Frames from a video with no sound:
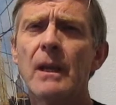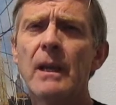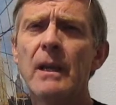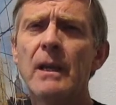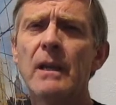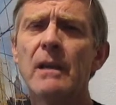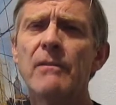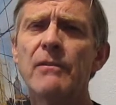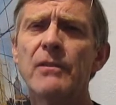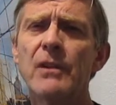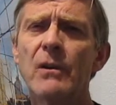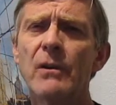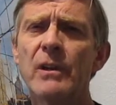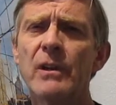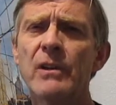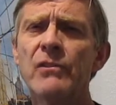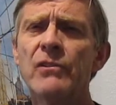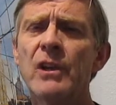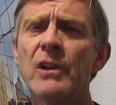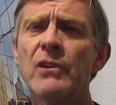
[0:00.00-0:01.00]
If there
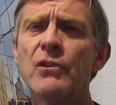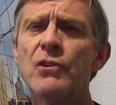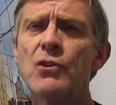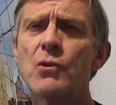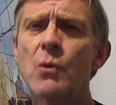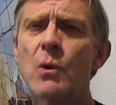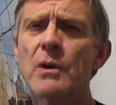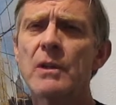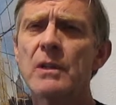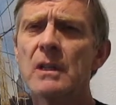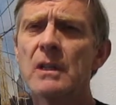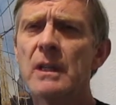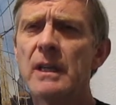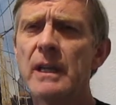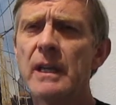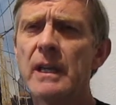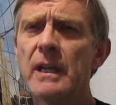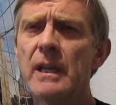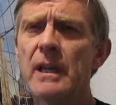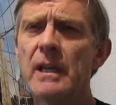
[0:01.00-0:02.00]
is a short
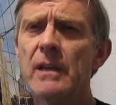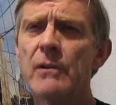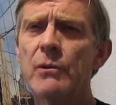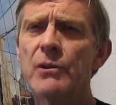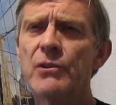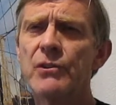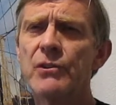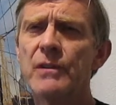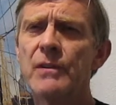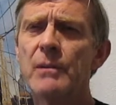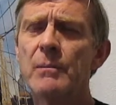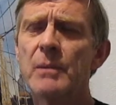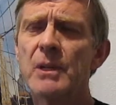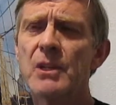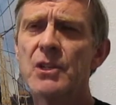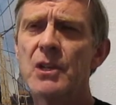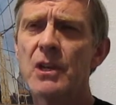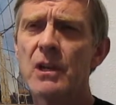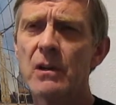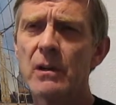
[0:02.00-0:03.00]
delay in receiving
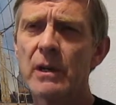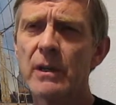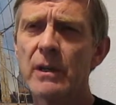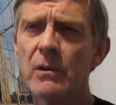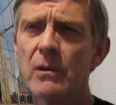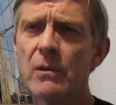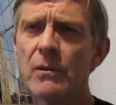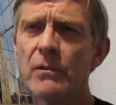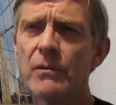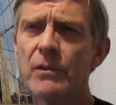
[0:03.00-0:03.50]
material,